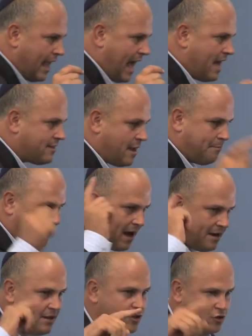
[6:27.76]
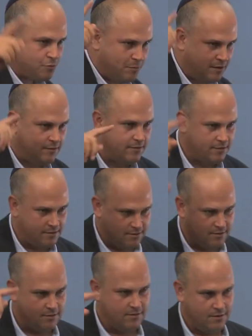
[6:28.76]
as a punishment
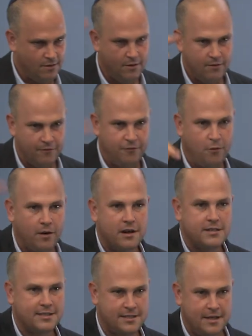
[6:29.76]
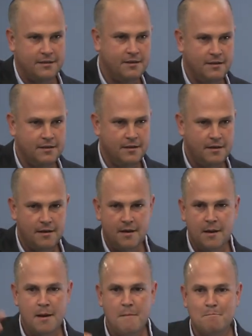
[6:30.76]
for a sin,
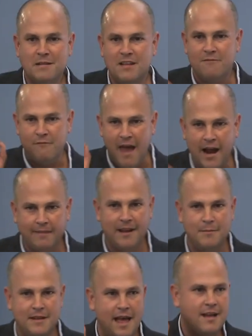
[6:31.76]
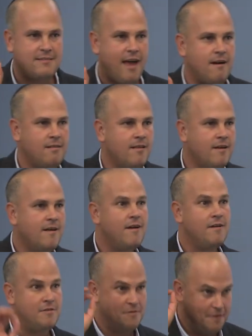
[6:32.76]
but the fact that I'm in exile,
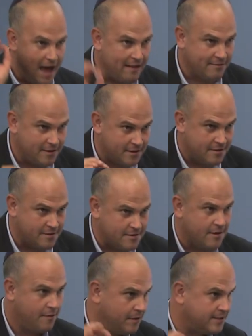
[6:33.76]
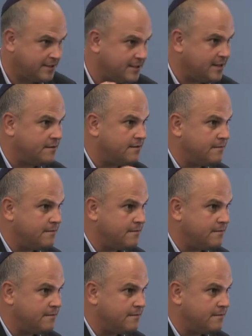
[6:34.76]
that is the sin.